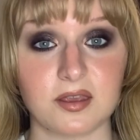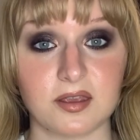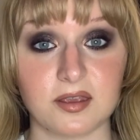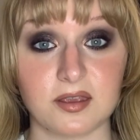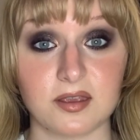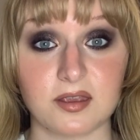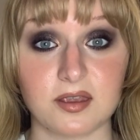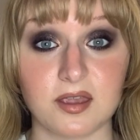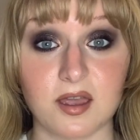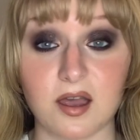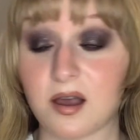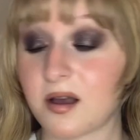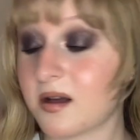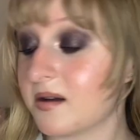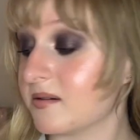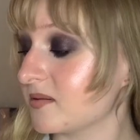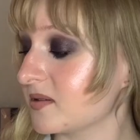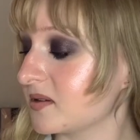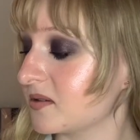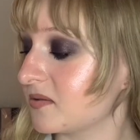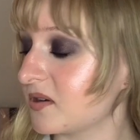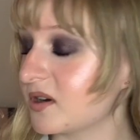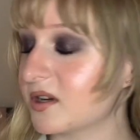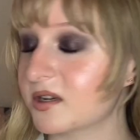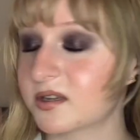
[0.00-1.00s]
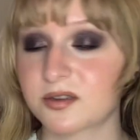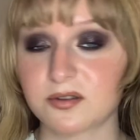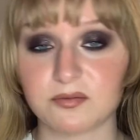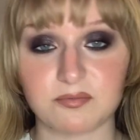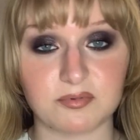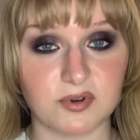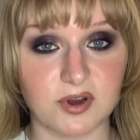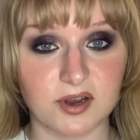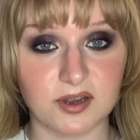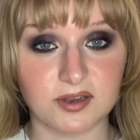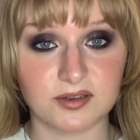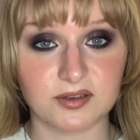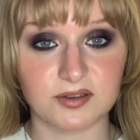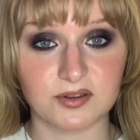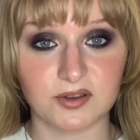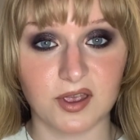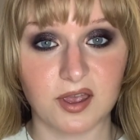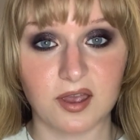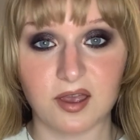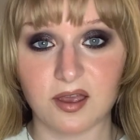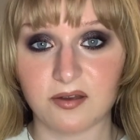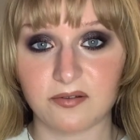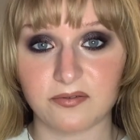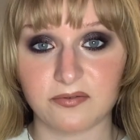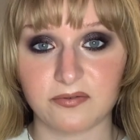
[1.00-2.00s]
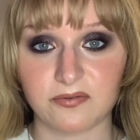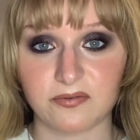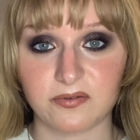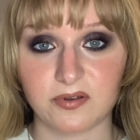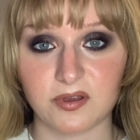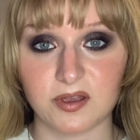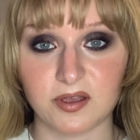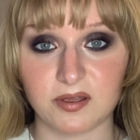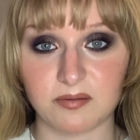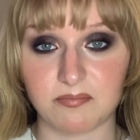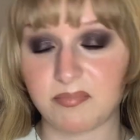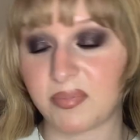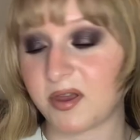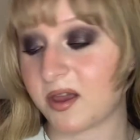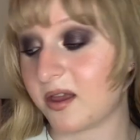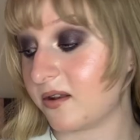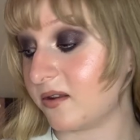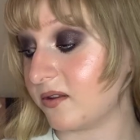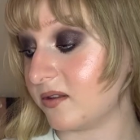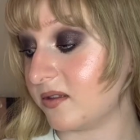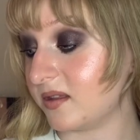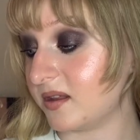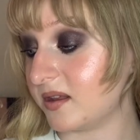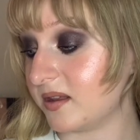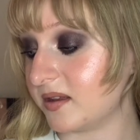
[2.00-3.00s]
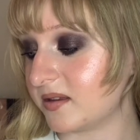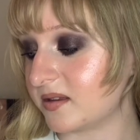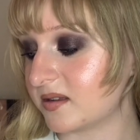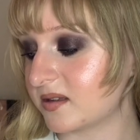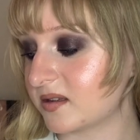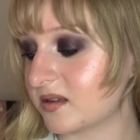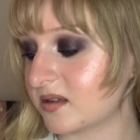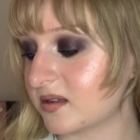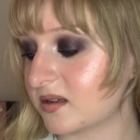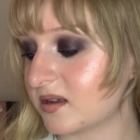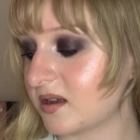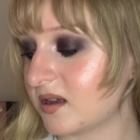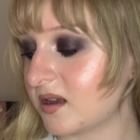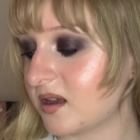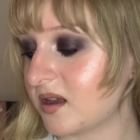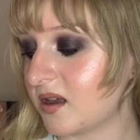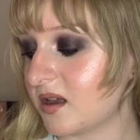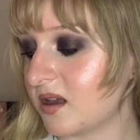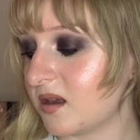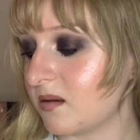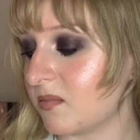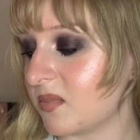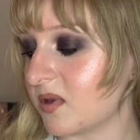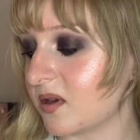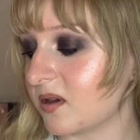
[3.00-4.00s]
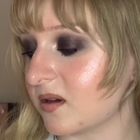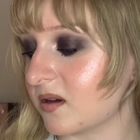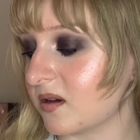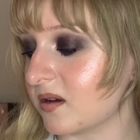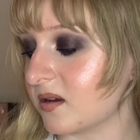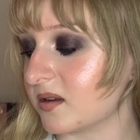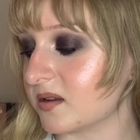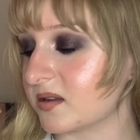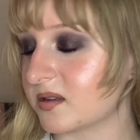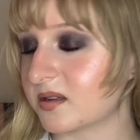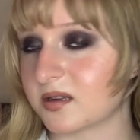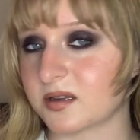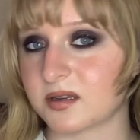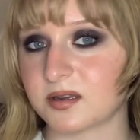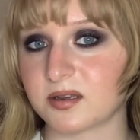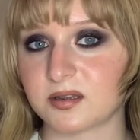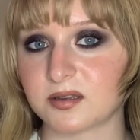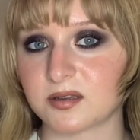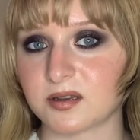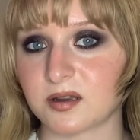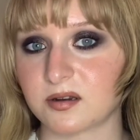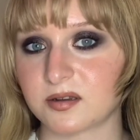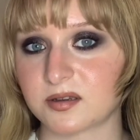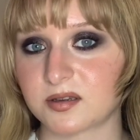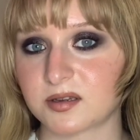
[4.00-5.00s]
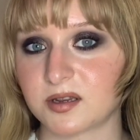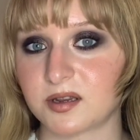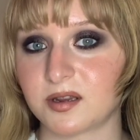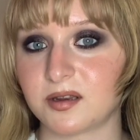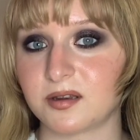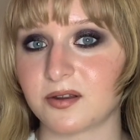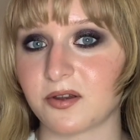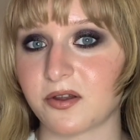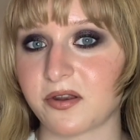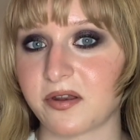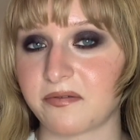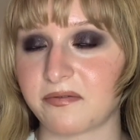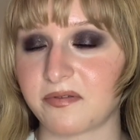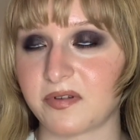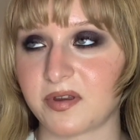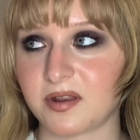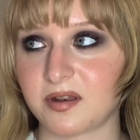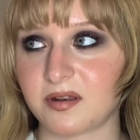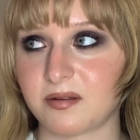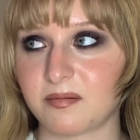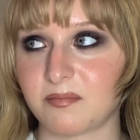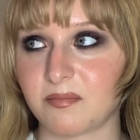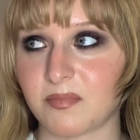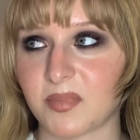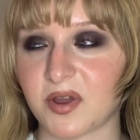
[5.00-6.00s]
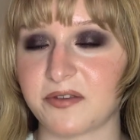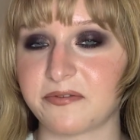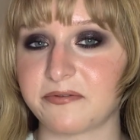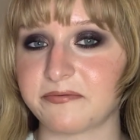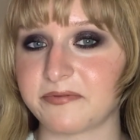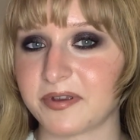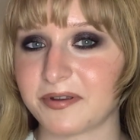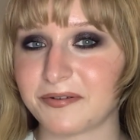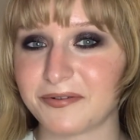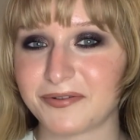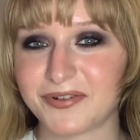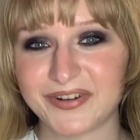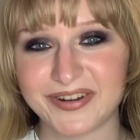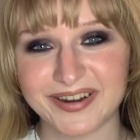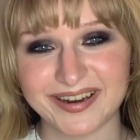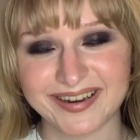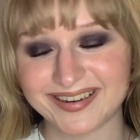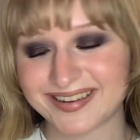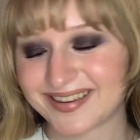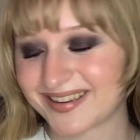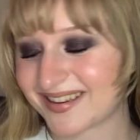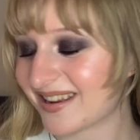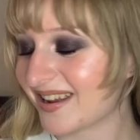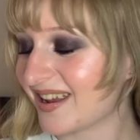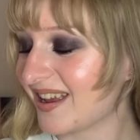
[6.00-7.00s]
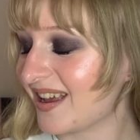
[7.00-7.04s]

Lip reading: yeah, I was very surprised to have hit pen on this because it's honestly not even my favorite